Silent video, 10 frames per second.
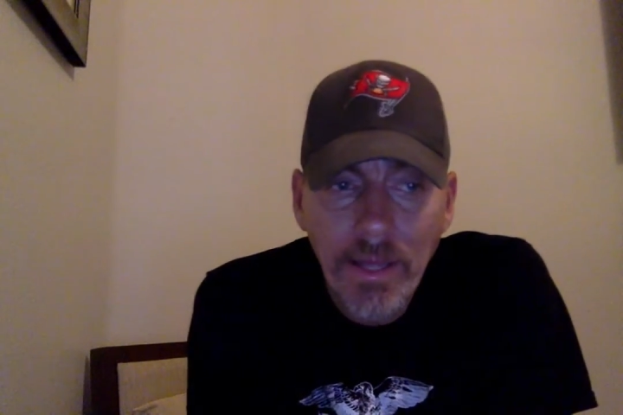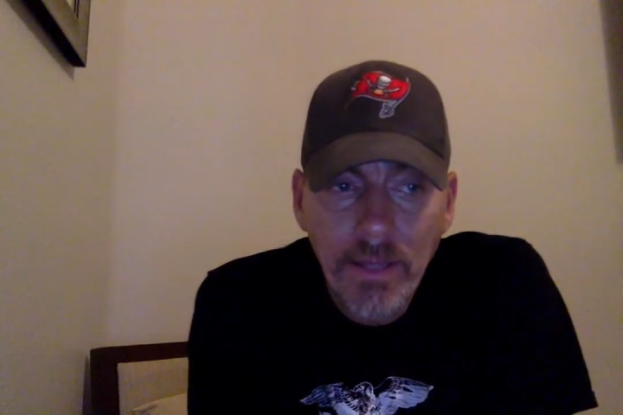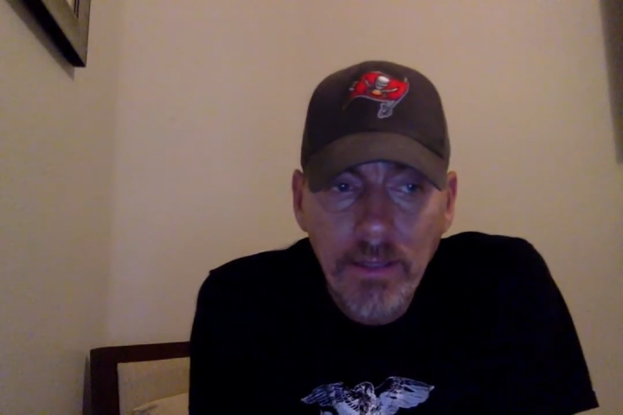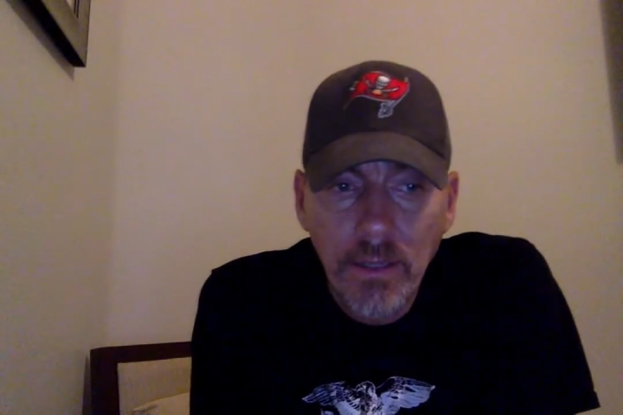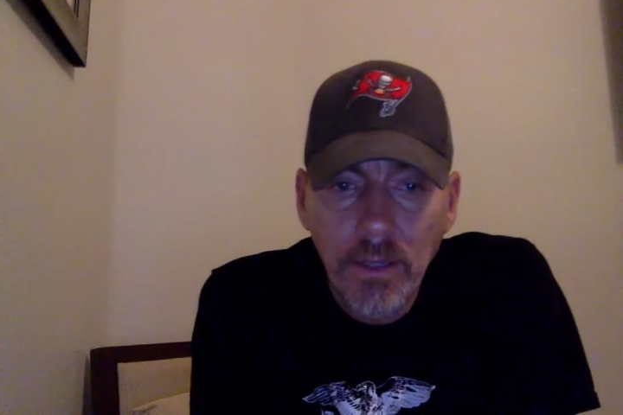
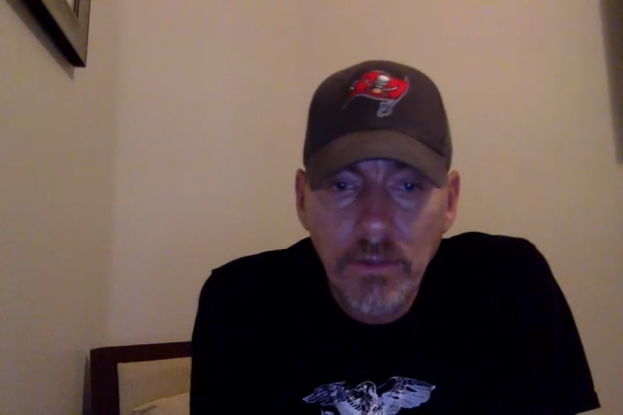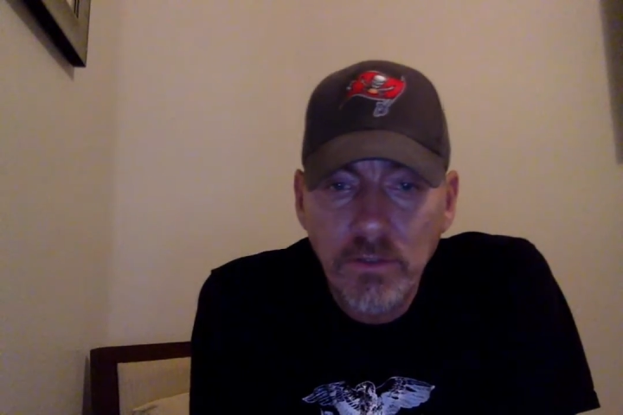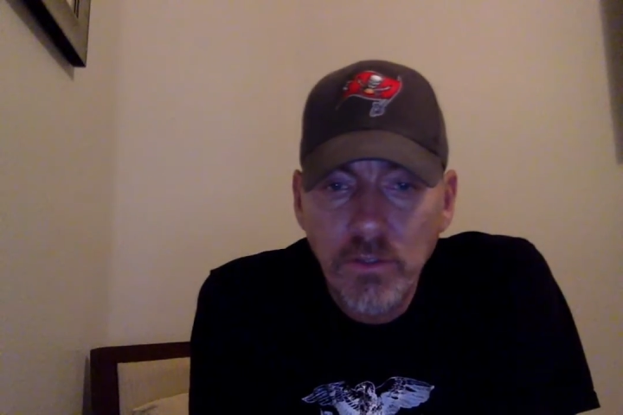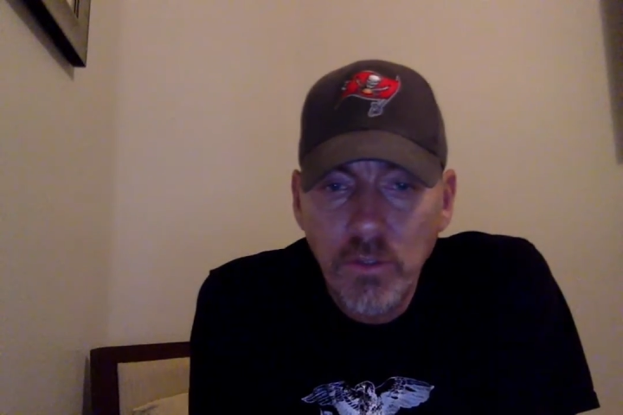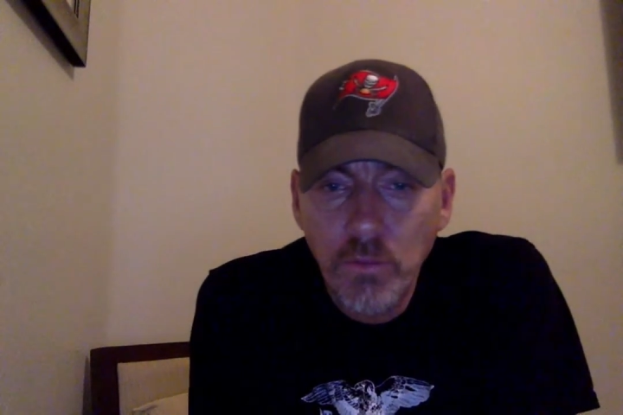And
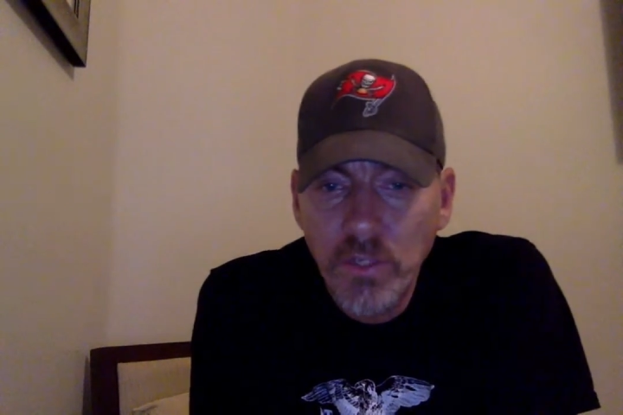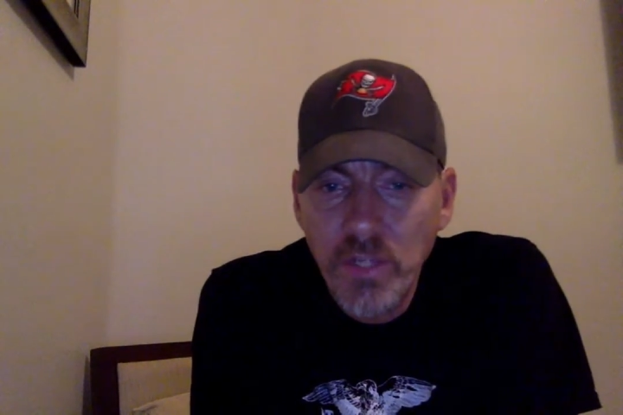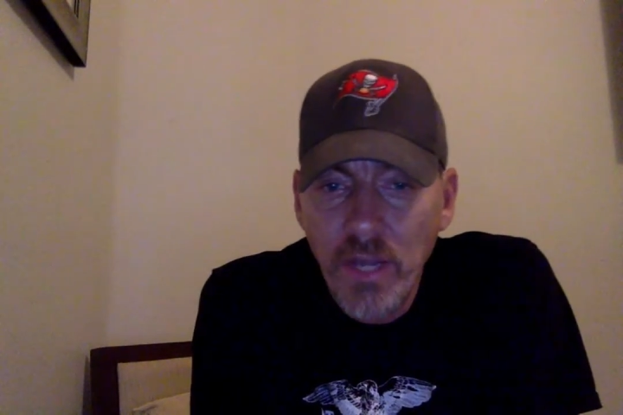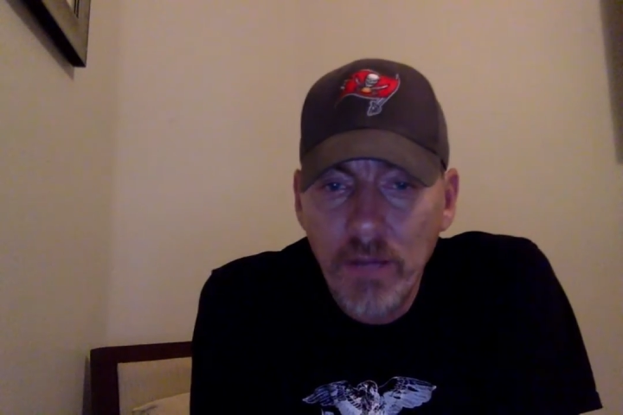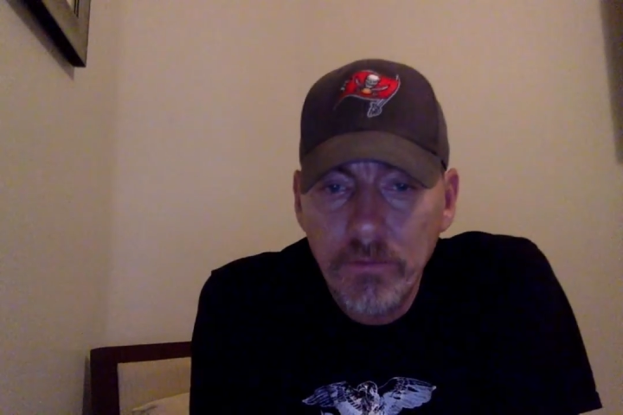so reach
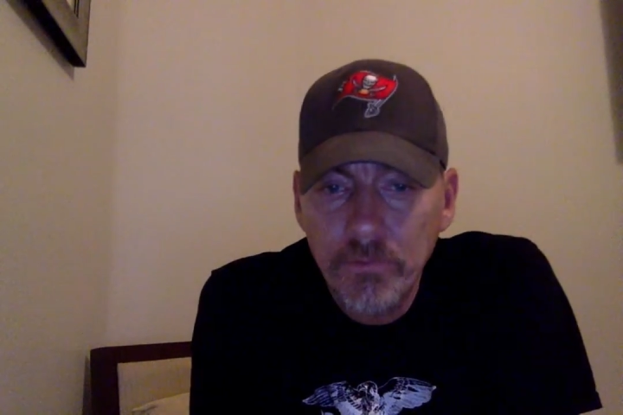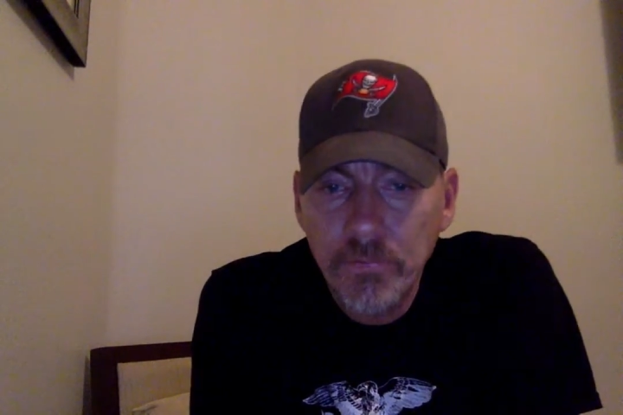out.